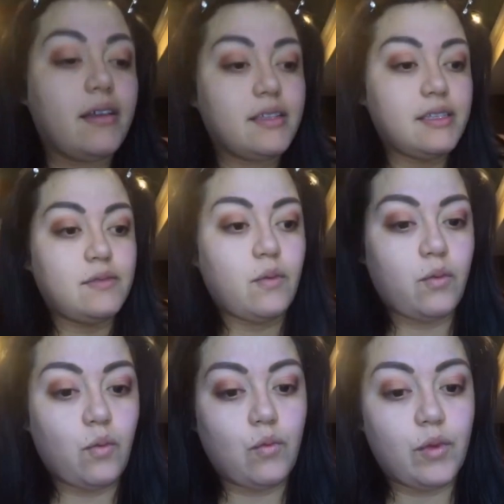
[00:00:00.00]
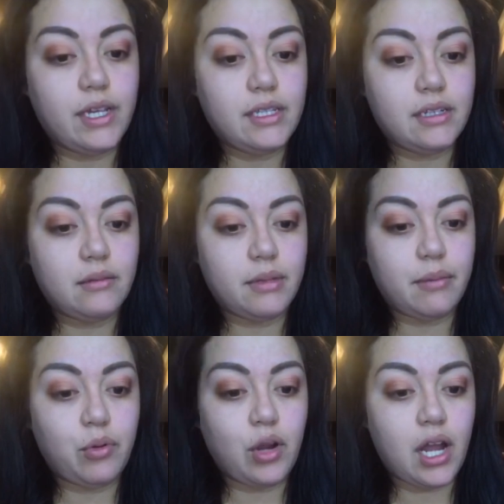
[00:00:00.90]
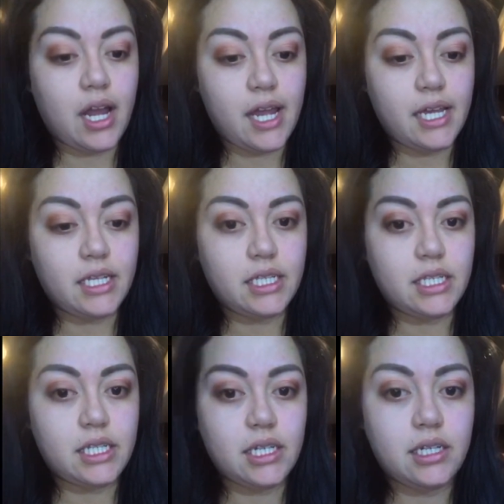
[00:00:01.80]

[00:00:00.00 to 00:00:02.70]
It's reasonably priced.